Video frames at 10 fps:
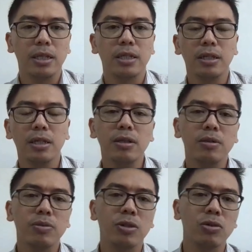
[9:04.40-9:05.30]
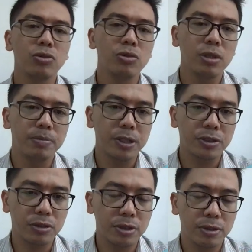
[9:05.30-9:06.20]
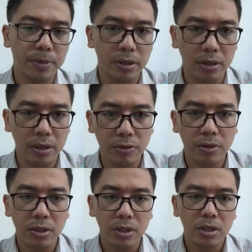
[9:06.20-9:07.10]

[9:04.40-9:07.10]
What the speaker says: Okay, now we go to the persuasive paragraph.